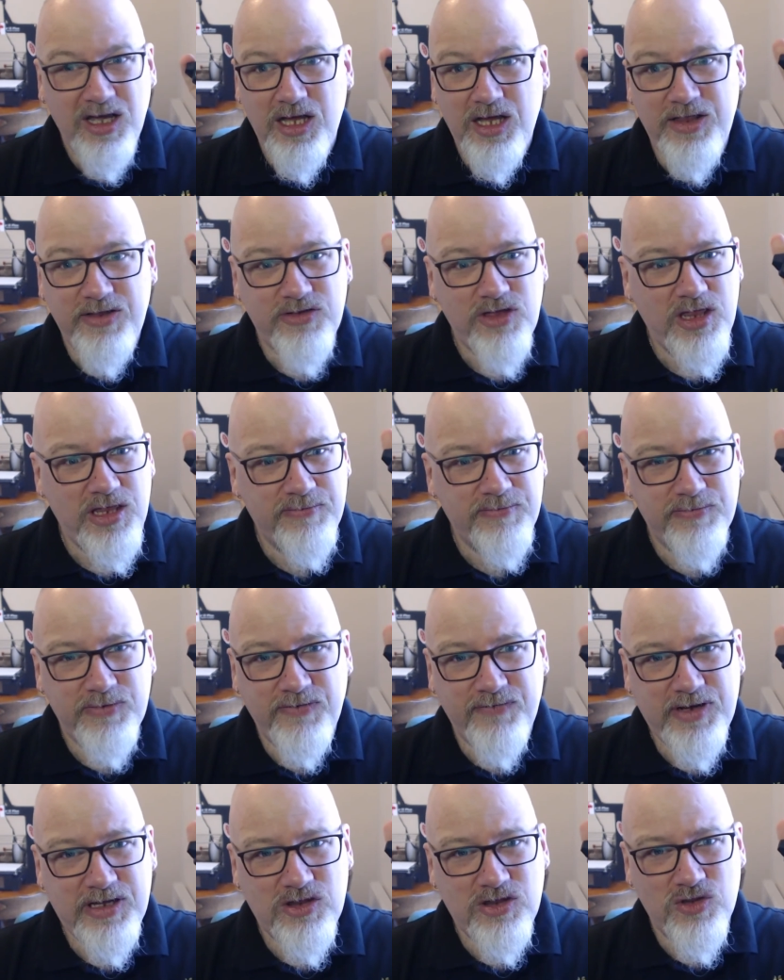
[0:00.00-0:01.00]
There's other
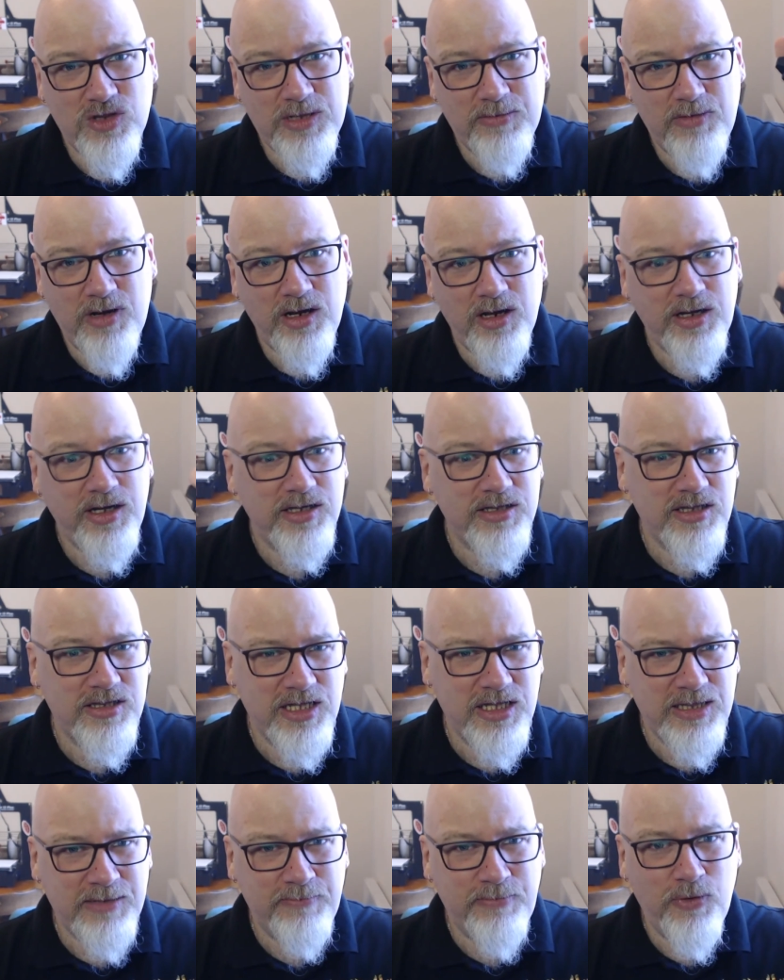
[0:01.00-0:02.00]
devices on the market, as I
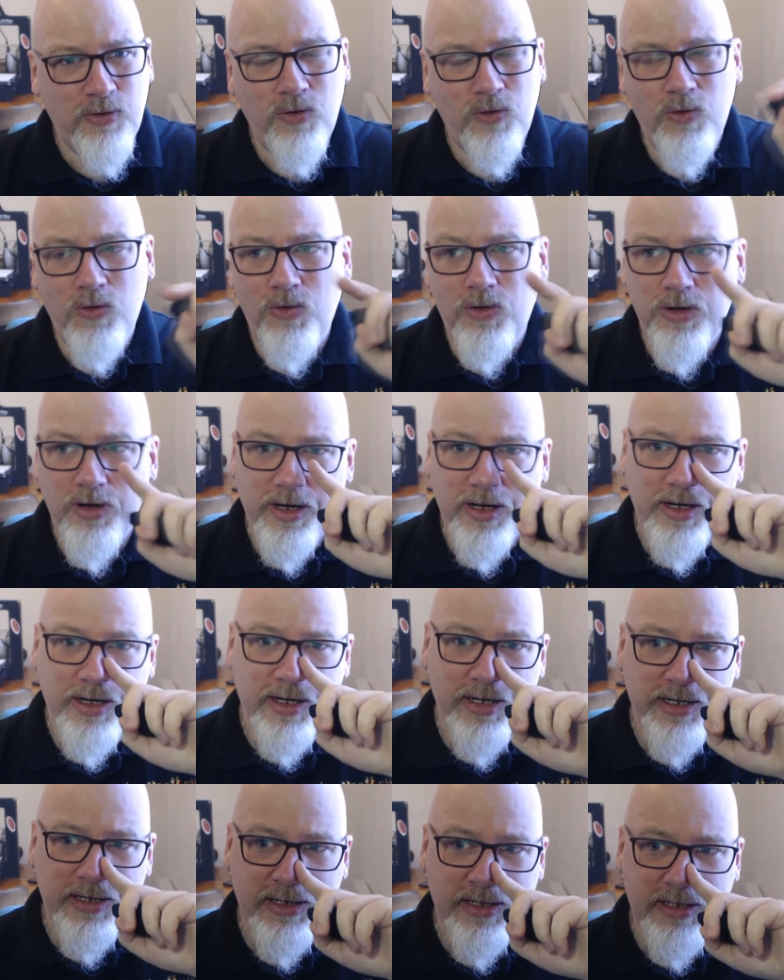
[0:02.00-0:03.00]
said, the Bow.
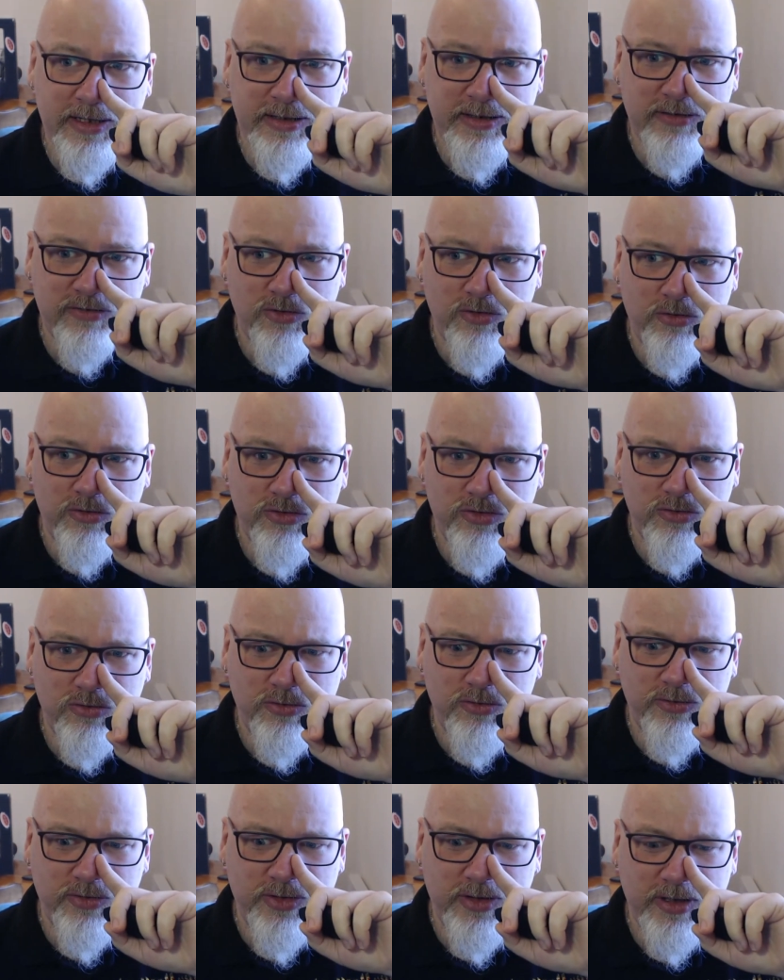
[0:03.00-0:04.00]
There's
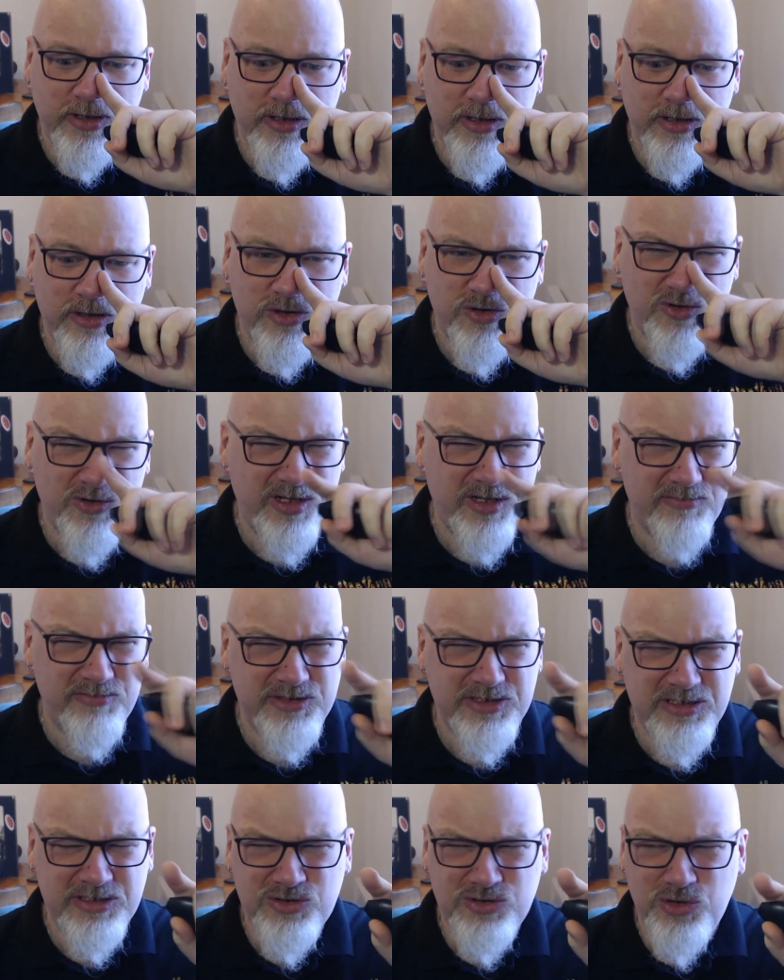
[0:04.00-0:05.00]
also the
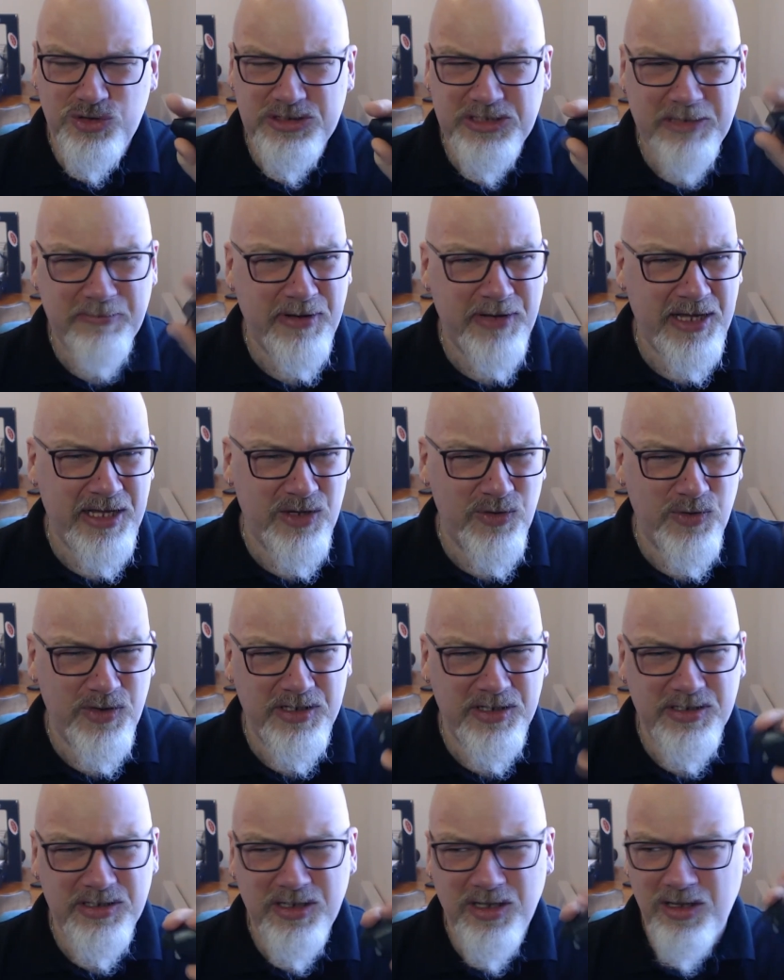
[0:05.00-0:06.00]
Joytech
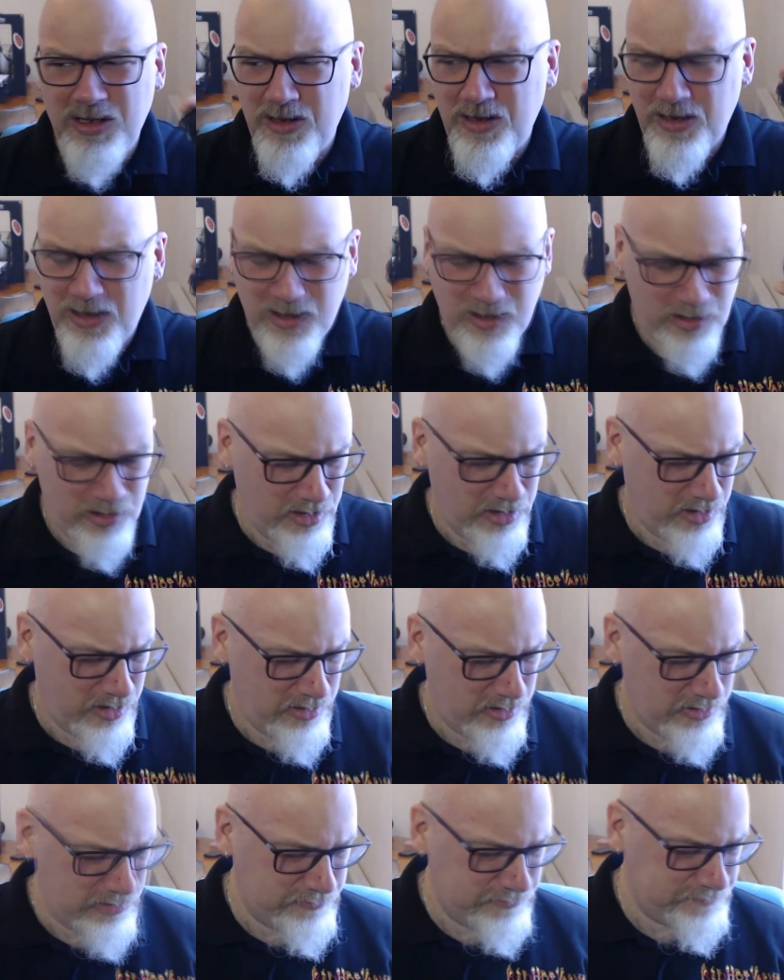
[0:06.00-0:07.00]
Penguin.
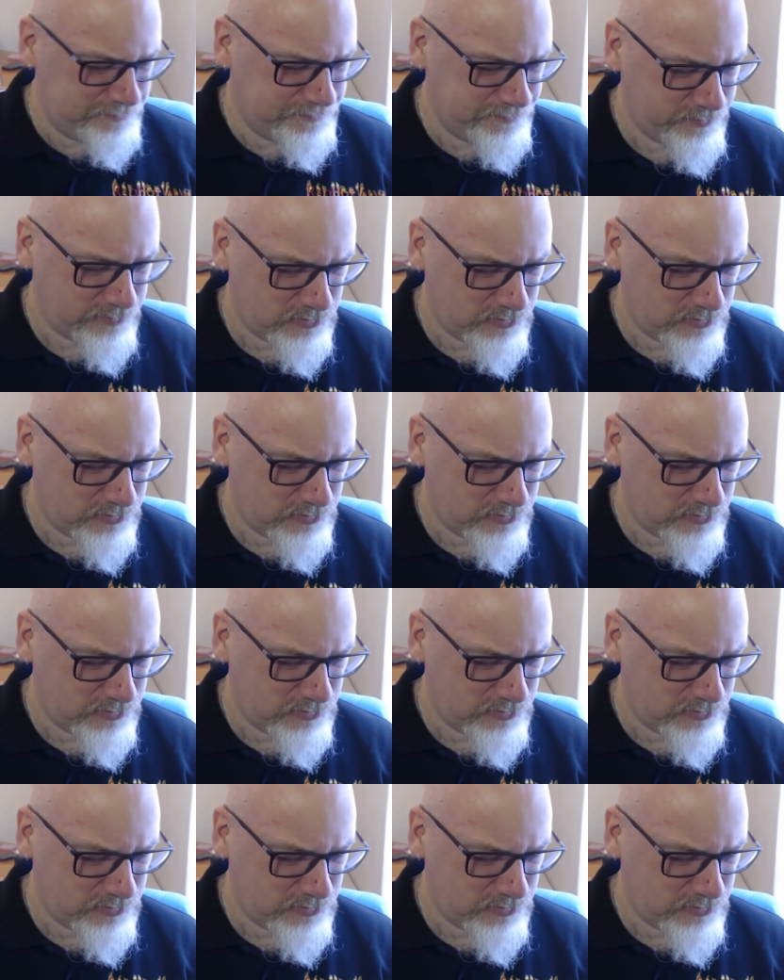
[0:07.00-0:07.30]
So